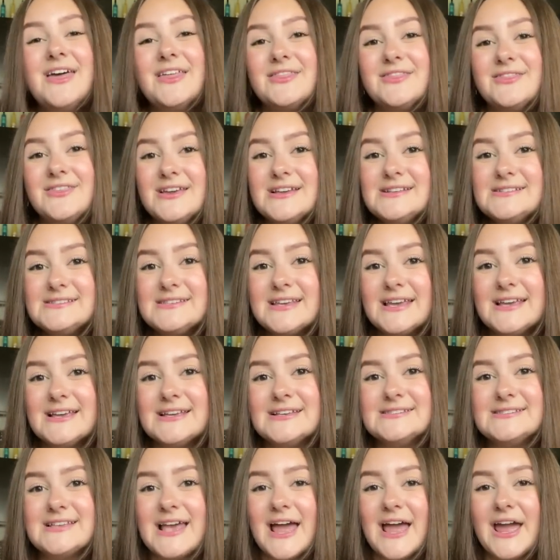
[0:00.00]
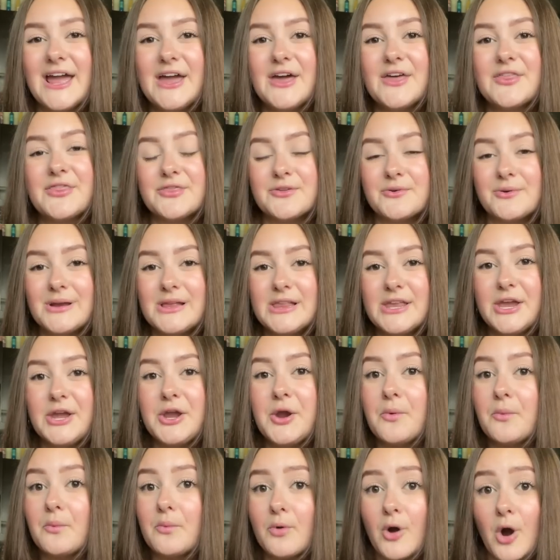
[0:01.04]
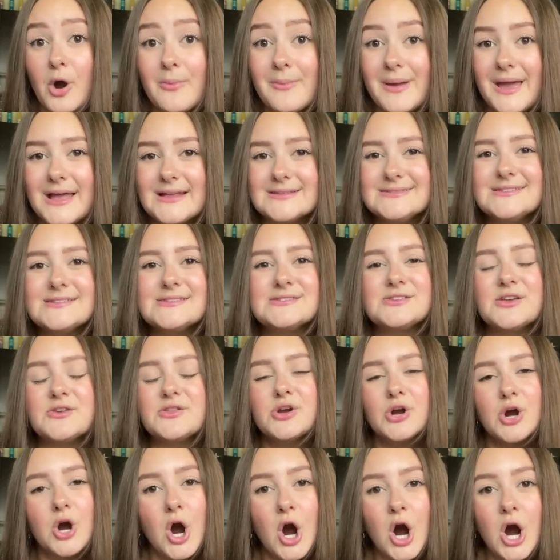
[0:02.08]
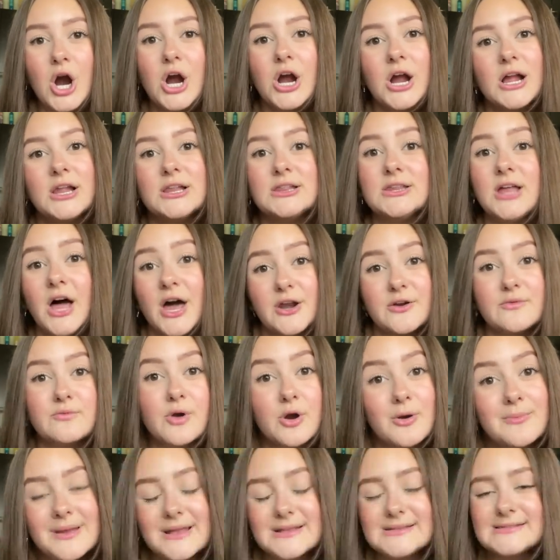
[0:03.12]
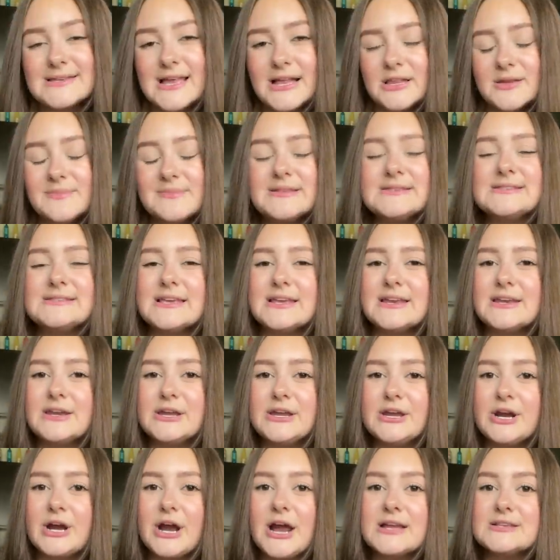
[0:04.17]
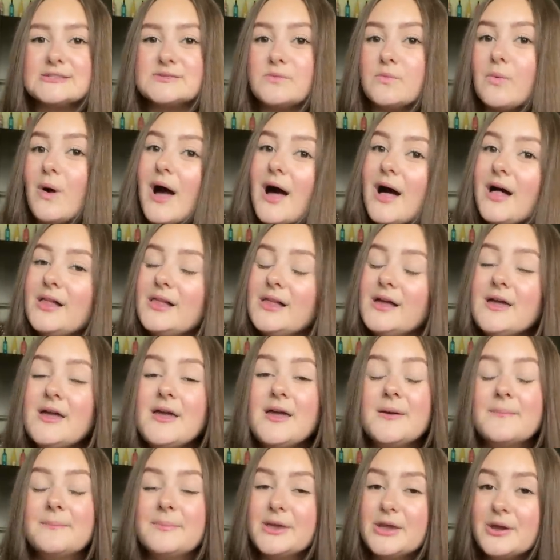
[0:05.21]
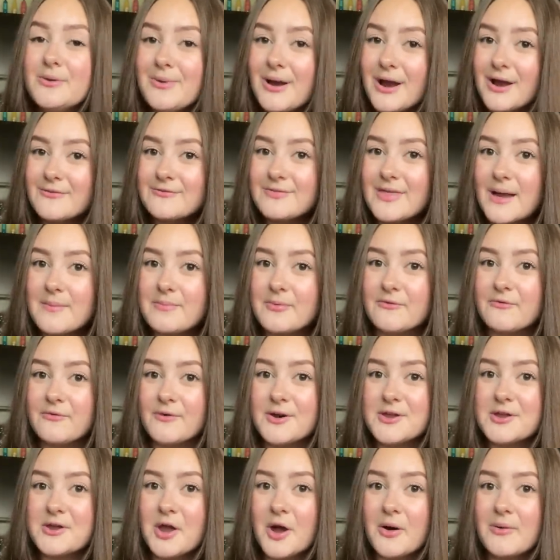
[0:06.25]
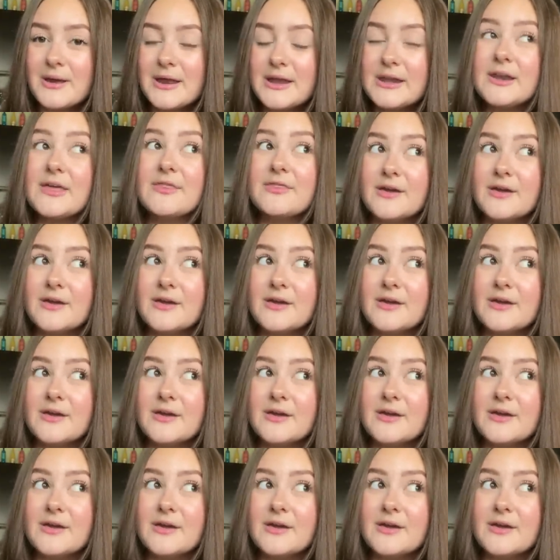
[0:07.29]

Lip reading: This is a thrilling romance. So there are a lot of romance elements in here as well. Be aware of that before you go in.